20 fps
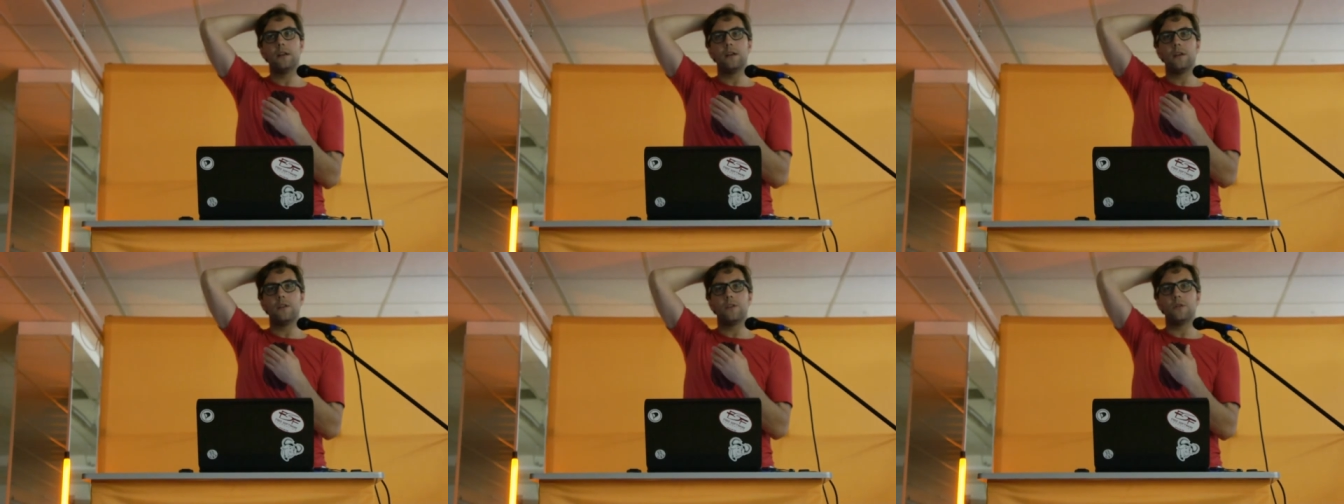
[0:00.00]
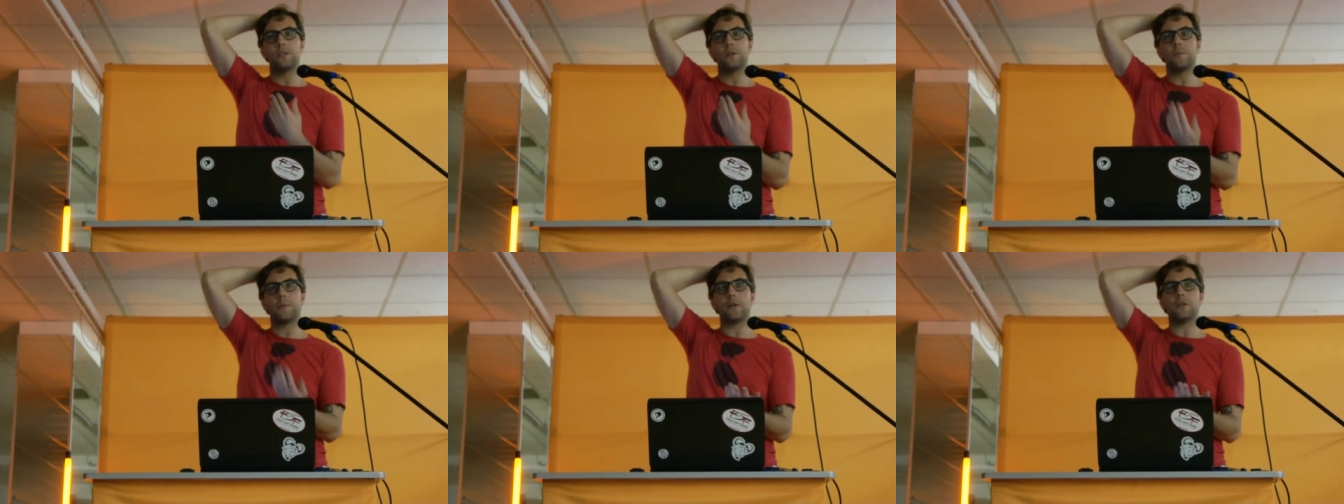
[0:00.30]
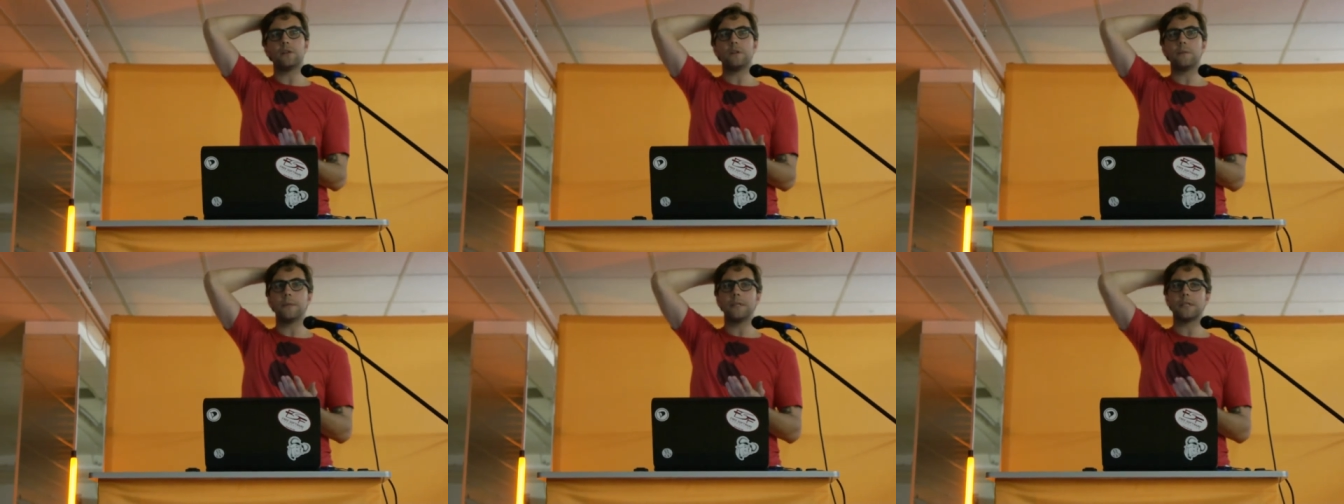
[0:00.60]
those appear
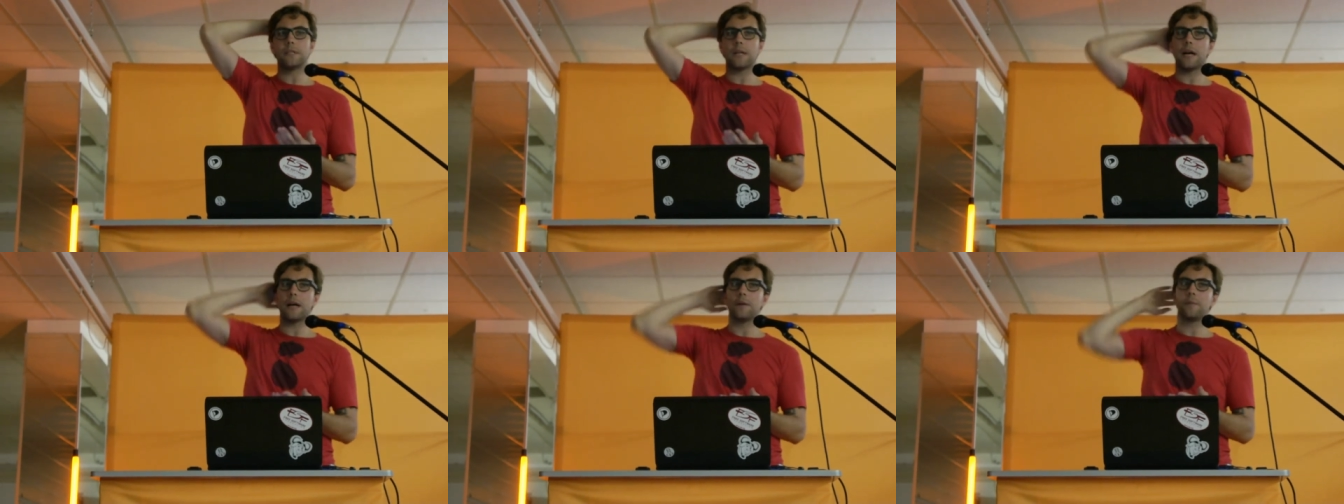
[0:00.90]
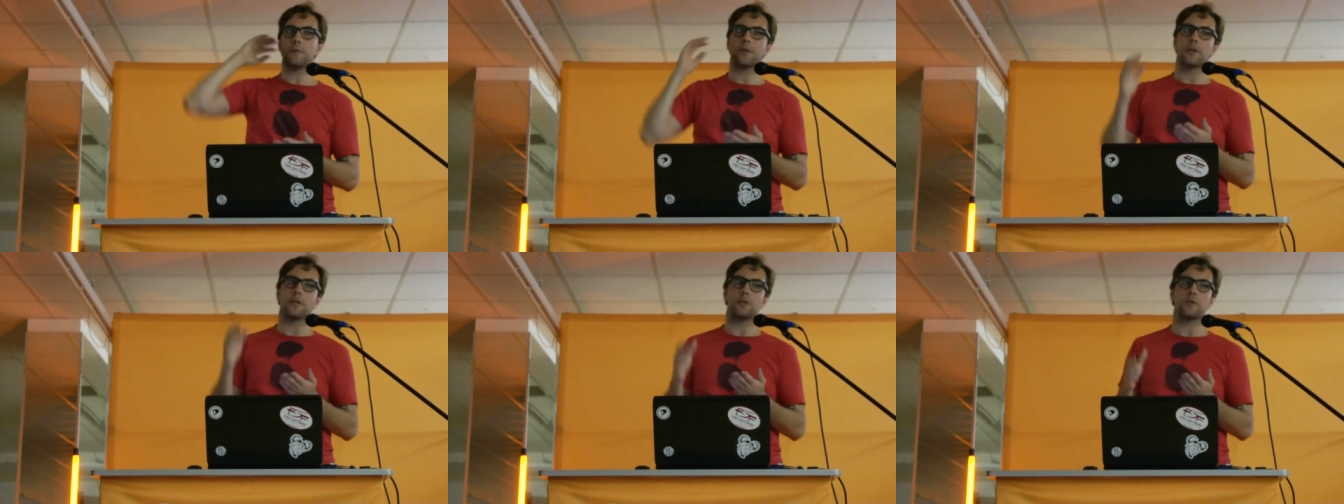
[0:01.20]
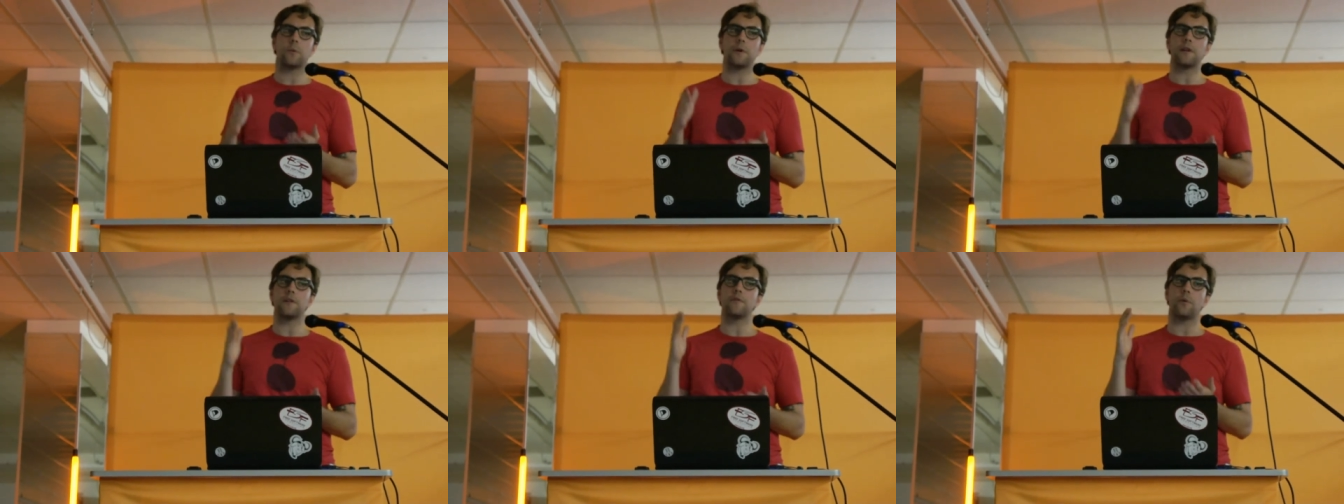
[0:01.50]
to be signed with a
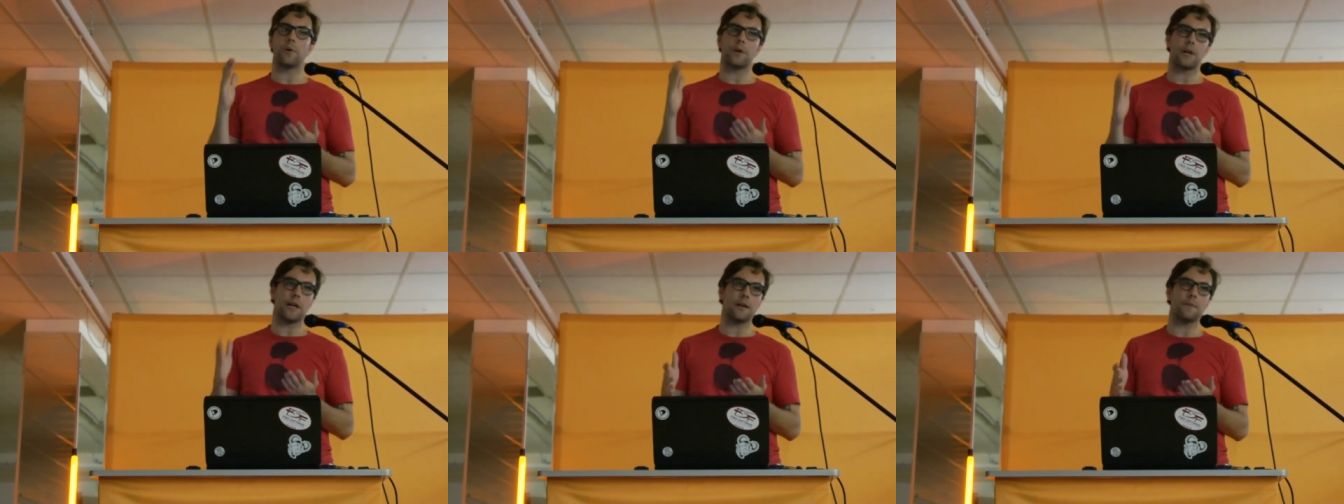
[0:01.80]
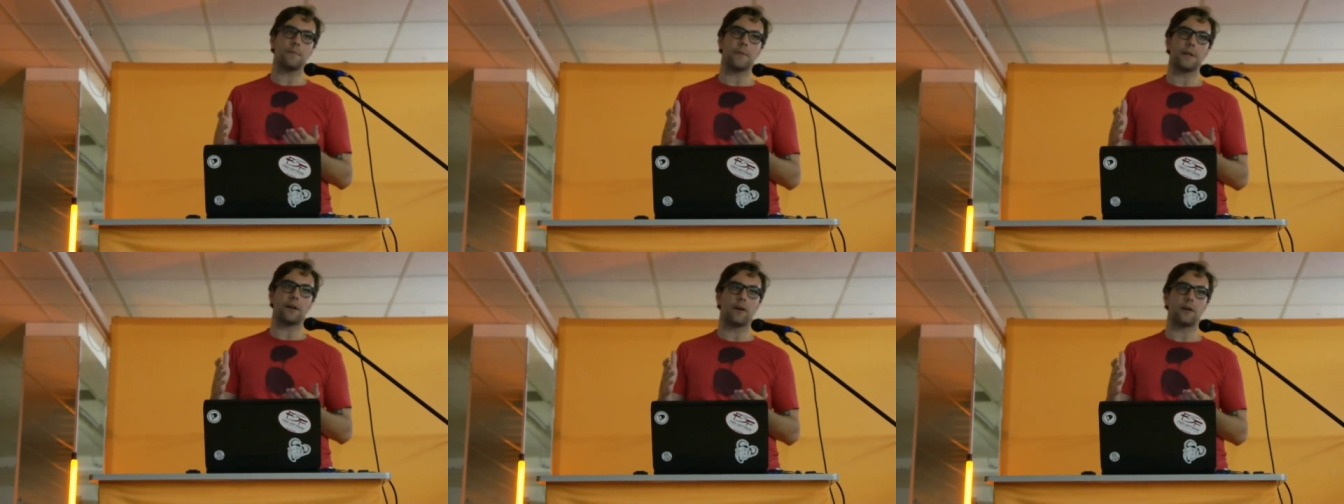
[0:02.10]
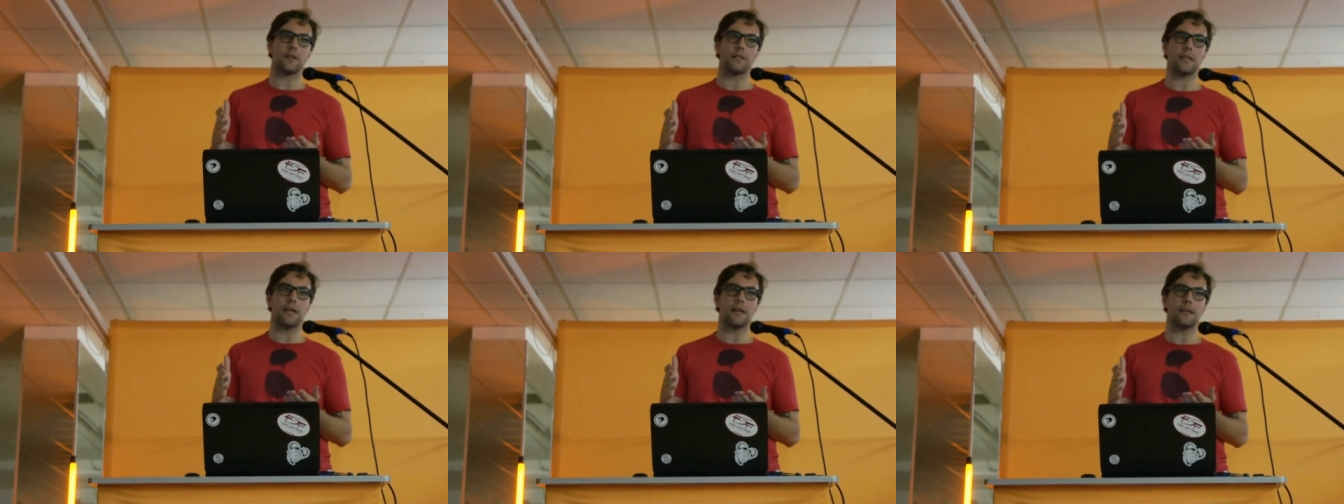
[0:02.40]
2048 bit
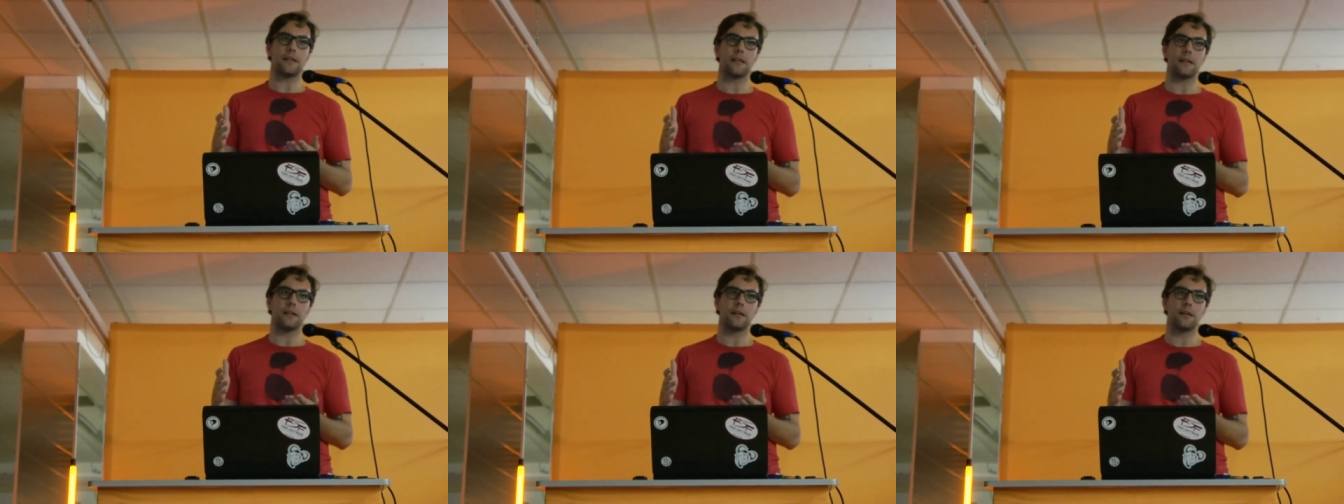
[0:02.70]
RSA key.